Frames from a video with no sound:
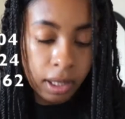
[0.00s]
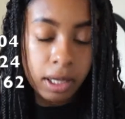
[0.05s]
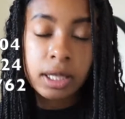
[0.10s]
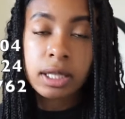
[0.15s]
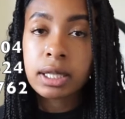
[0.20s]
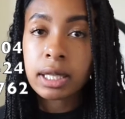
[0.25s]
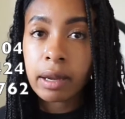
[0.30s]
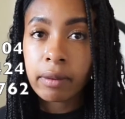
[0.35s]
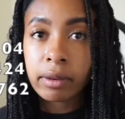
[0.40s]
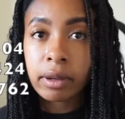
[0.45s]

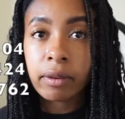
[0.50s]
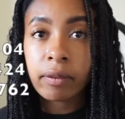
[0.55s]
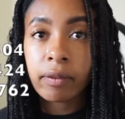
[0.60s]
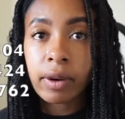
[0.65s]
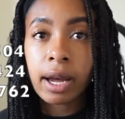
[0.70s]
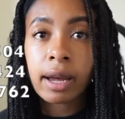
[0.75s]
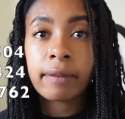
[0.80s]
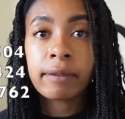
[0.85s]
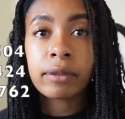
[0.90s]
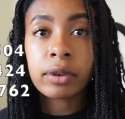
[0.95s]

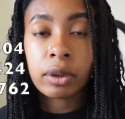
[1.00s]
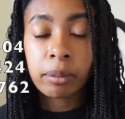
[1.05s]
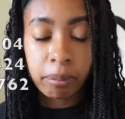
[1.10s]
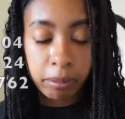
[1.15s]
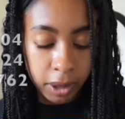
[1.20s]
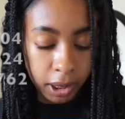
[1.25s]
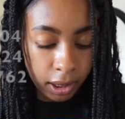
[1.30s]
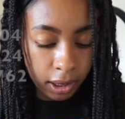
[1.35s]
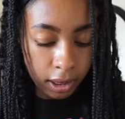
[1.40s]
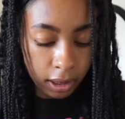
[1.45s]
75 for a
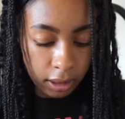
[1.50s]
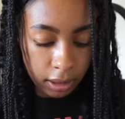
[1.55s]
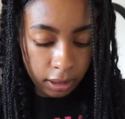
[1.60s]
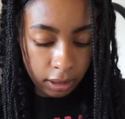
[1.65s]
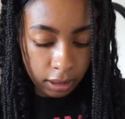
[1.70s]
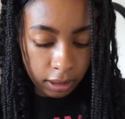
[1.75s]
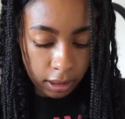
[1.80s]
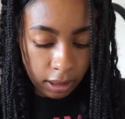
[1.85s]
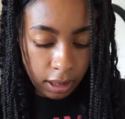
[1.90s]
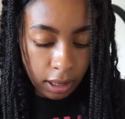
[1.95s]

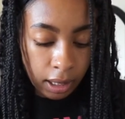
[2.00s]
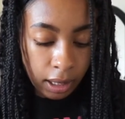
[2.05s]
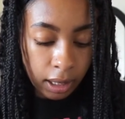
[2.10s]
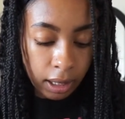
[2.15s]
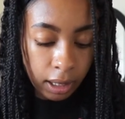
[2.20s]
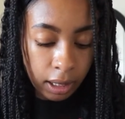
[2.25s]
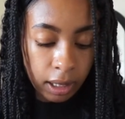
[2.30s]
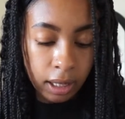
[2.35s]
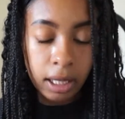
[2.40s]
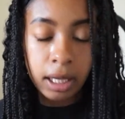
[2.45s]
median,
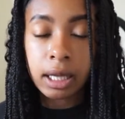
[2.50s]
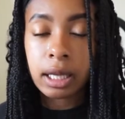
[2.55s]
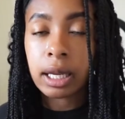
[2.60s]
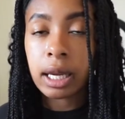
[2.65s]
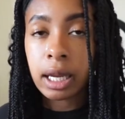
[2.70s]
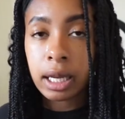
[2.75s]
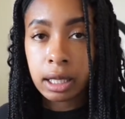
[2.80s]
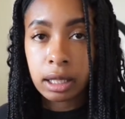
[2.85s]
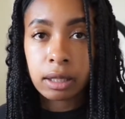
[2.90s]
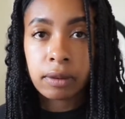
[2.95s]
and
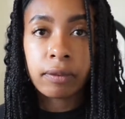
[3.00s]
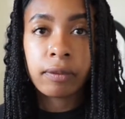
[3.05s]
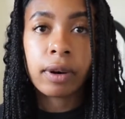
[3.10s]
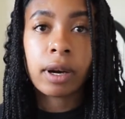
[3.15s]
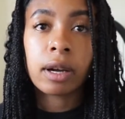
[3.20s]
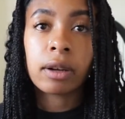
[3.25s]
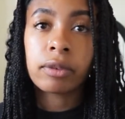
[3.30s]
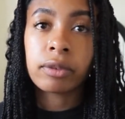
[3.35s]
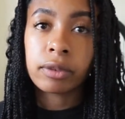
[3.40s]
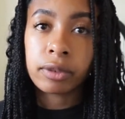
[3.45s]

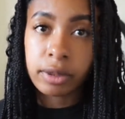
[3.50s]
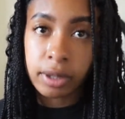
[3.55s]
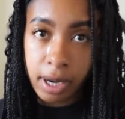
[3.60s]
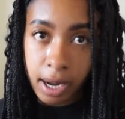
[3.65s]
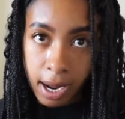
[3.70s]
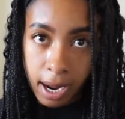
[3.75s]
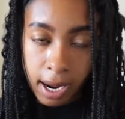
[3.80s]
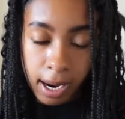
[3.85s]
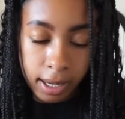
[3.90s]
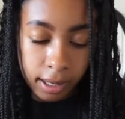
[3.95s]
85 for a
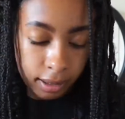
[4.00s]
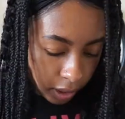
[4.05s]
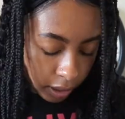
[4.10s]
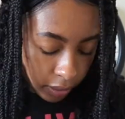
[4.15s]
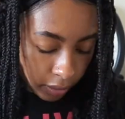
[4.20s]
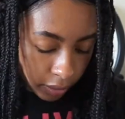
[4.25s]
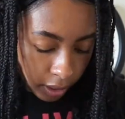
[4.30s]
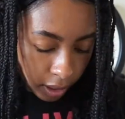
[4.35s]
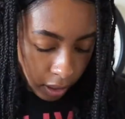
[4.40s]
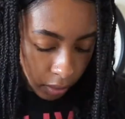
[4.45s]
high.
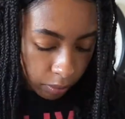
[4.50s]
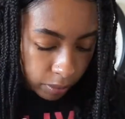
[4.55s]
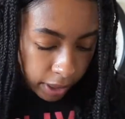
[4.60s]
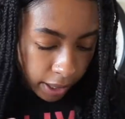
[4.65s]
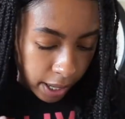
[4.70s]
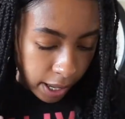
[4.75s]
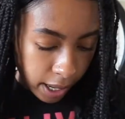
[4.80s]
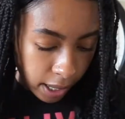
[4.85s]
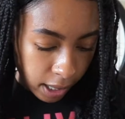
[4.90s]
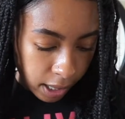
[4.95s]
And then we
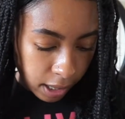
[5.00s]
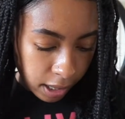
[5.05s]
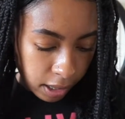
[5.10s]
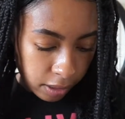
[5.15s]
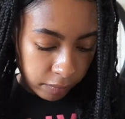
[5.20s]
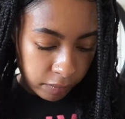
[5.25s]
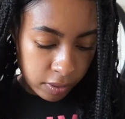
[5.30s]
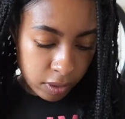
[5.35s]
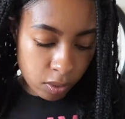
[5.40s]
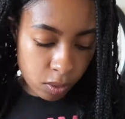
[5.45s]

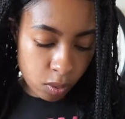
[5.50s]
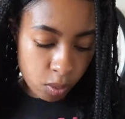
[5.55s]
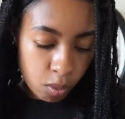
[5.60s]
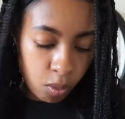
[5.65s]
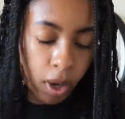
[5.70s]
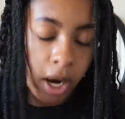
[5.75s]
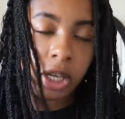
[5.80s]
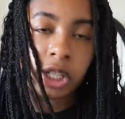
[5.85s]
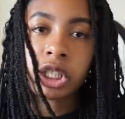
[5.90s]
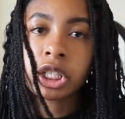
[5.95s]
have
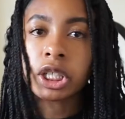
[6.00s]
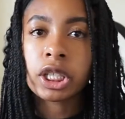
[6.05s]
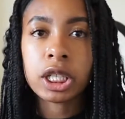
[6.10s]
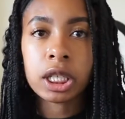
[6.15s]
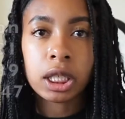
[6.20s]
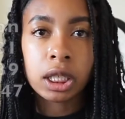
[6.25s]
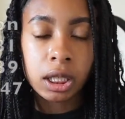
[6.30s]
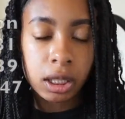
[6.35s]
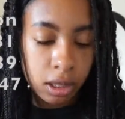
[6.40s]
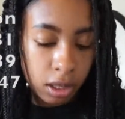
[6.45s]

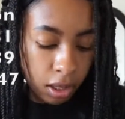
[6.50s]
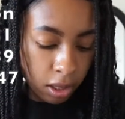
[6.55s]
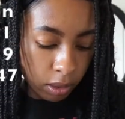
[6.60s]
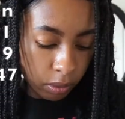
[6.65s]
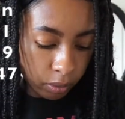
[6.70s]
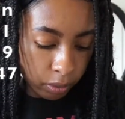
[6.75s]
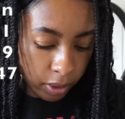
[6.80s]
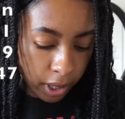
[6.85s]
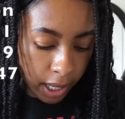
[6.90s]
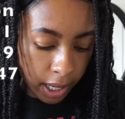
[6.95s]
Washington.
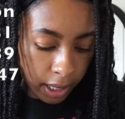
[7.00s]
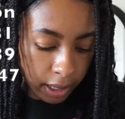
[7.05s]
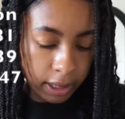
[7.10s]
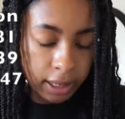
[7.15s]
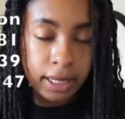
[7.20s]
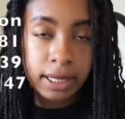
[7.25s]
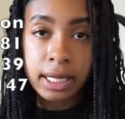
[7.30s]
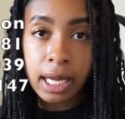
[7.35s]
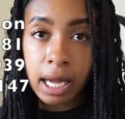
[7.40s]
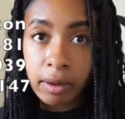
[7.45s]
We're
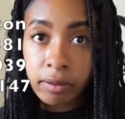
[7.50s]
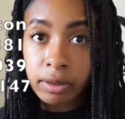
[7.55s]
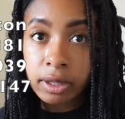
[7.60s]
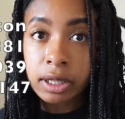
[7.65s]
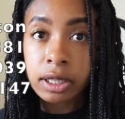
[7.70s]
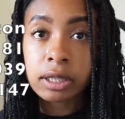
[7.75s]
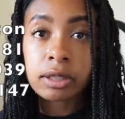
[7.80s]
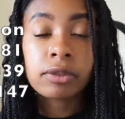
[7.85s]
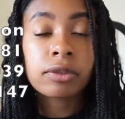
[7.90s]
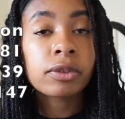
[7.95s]
at
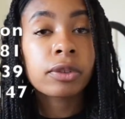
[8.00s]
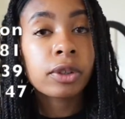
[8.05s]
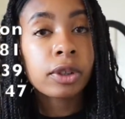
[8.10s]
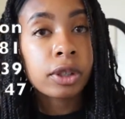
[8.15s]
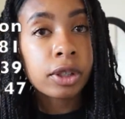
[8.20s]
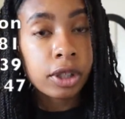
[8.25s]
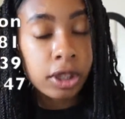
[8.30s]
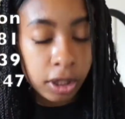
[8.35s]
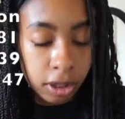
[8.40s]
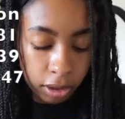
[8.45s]
70 for
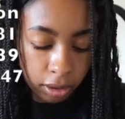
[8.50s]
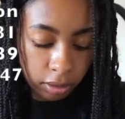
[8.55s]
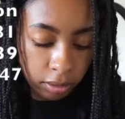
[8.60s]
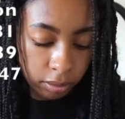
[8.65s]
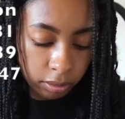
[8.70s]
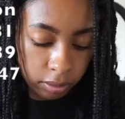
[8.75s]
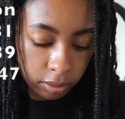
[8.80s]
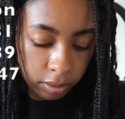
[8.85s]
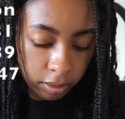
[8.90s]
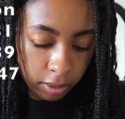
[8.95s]
a
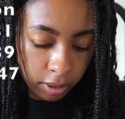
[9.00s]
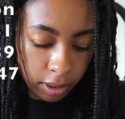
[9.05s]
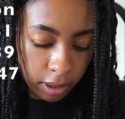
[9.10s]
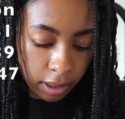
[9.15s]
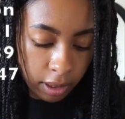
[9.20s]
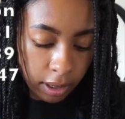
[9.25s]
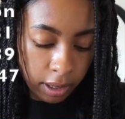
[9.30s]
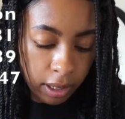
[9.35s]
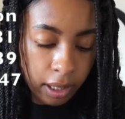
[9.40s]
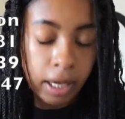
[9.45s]
low,
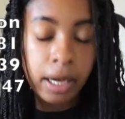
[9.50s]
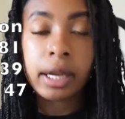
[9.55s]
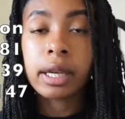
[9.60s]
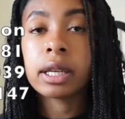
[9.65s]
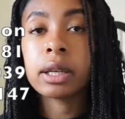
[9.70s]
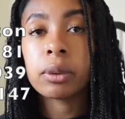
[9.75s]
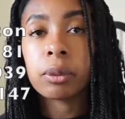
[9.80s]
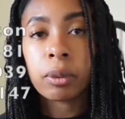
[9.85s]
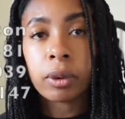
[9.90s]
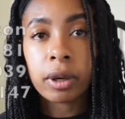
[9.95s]

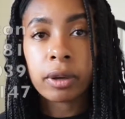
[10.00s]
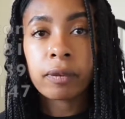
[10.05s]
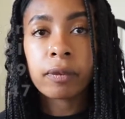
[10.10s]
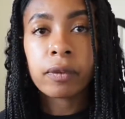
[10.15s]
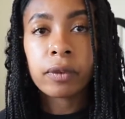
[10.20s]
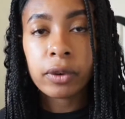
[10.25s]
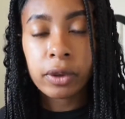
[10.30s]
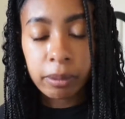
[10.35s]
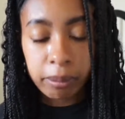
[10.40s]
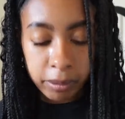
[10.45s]
81
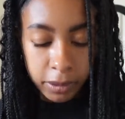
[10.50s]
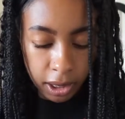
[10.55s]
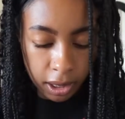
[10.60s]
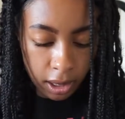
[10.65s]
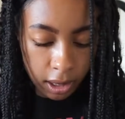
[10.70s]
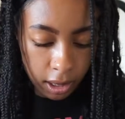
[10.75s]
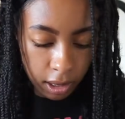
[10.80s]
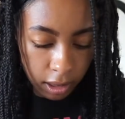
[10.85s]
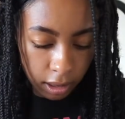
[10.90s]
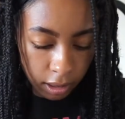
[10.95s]
for a
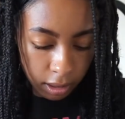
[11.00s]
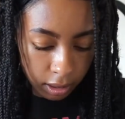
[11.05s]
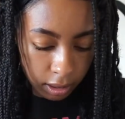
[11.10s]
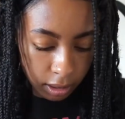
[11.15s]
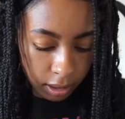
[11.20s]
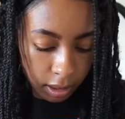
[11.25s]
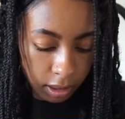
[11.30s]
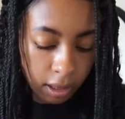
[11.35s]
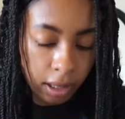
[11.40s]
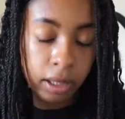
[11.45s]
median,
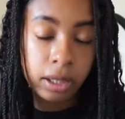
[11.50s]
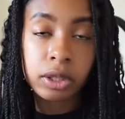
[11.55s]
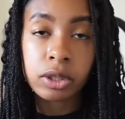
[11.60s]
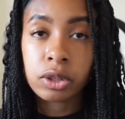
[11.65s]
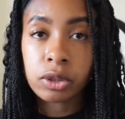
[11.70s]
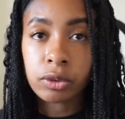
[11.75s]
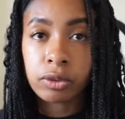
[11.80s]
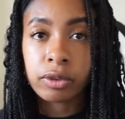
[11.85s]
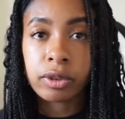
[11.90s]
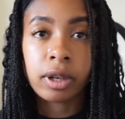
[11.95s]
and
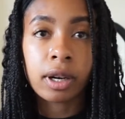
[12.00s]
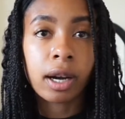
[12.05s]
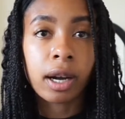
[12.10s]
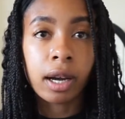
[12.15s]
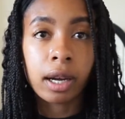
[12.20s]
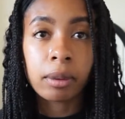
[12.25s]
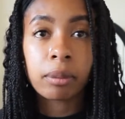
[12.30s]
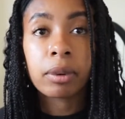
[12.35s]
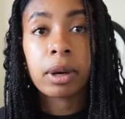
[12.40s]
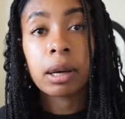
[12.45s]
92 for a
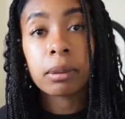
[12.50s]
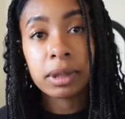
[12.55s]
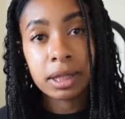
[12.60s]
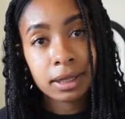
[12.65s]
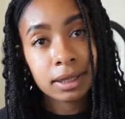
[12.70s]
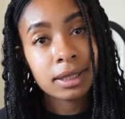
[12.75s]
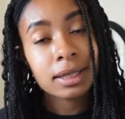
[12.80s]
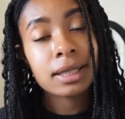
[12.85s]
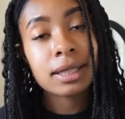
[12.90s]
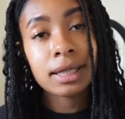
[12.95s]
high, probably
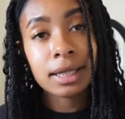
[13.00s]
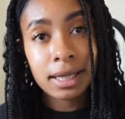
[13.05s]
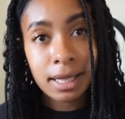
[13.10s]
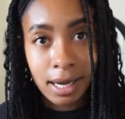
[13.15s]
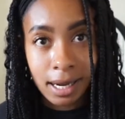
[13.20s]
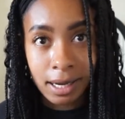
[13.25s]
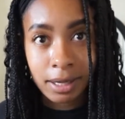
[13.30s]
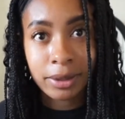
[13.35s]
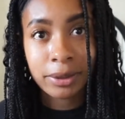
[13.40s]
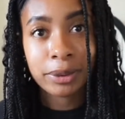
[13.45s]
because of
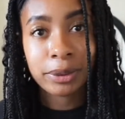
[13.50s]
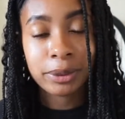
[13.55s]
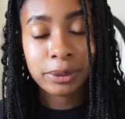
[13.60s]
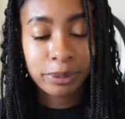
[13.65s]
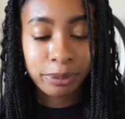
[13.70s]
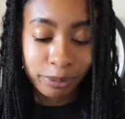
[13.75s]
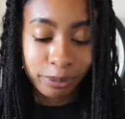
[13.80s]
Seattle.